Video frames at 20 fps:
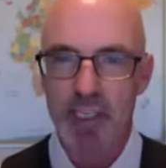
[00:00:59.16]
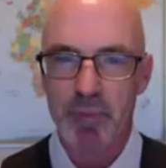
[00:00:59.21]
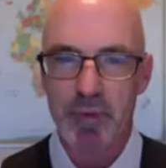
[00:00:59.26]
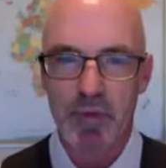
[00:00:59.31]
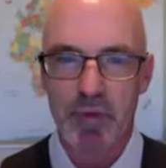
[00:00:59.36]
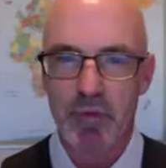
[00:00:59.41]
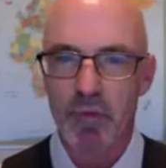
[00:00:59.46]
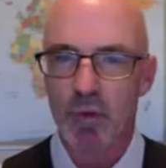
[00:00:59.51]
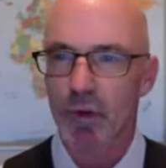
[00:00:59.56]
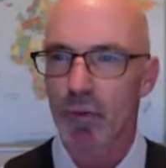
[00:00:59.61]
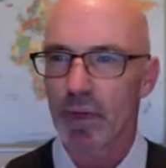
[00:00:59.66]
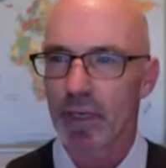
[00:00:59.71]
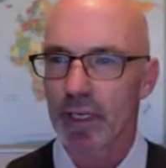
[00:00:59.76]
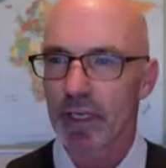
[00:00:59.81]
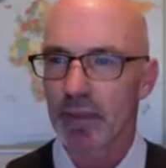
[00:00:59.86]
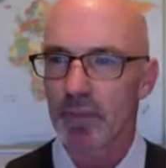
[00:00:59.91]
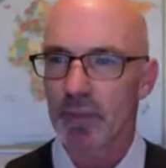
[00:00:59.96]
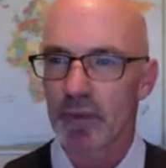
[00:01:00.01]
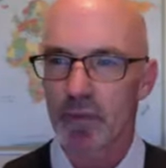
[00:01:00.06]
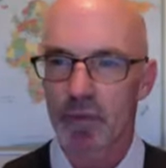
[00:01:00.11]
before
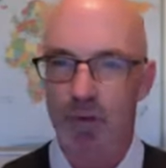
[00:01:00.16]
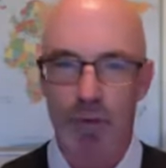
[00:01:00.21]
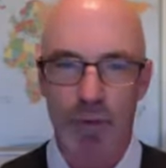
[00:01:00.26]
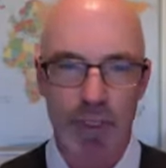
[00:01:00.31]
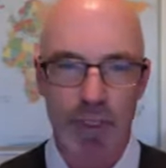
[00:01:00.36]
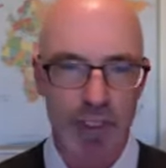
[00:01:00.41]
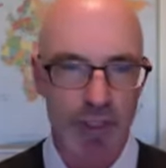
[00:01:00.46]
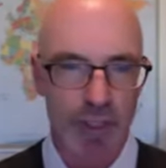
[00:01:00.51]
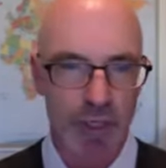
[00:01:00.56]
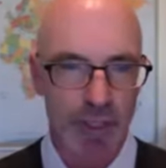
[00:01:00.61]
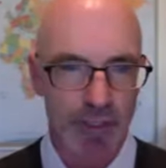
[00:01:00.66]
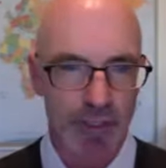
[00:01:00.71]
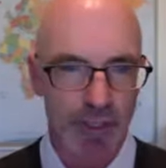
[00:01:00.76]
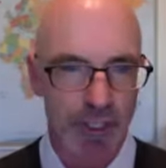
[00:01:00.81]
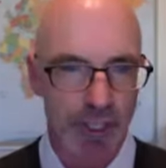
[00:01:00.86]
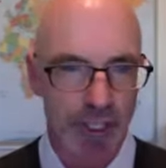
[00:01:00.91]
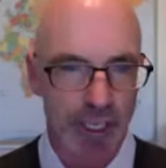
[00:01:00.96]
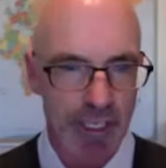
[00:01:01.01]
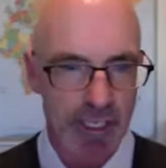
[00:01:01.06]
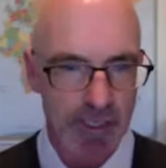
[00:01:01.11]
we before we start
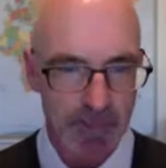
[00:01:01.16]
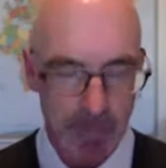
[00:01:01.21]
tonight.